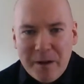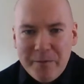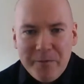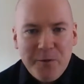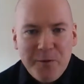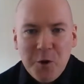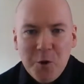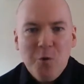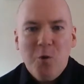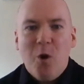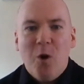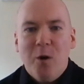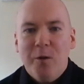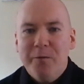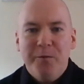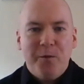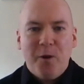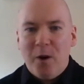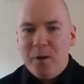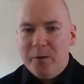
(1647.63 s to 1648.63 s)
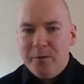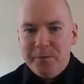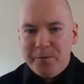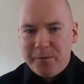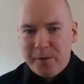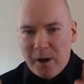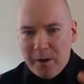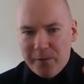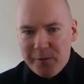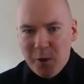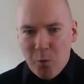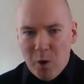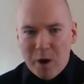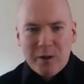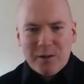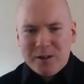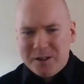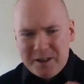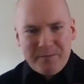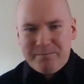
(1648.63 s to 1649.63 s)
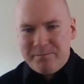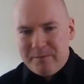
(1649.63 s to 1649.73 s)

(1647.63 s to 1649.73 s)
view of the world.